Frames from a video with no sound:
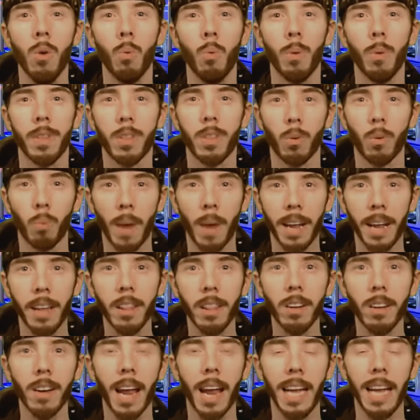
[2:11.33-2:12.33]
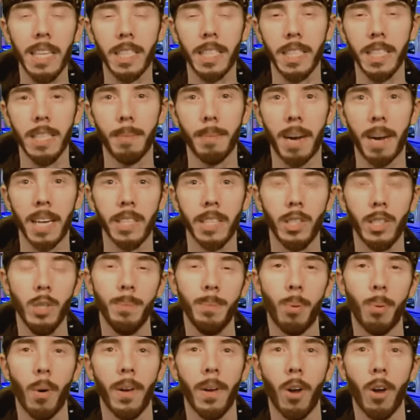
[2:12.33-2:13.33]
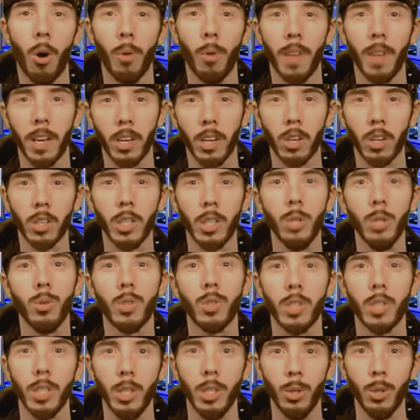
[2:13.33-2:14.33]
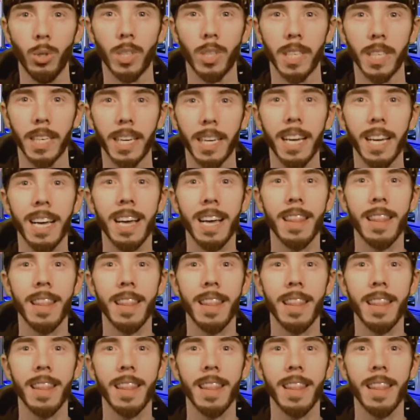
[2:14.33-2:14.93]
With the regular HDMI 2.0 that you're used to using,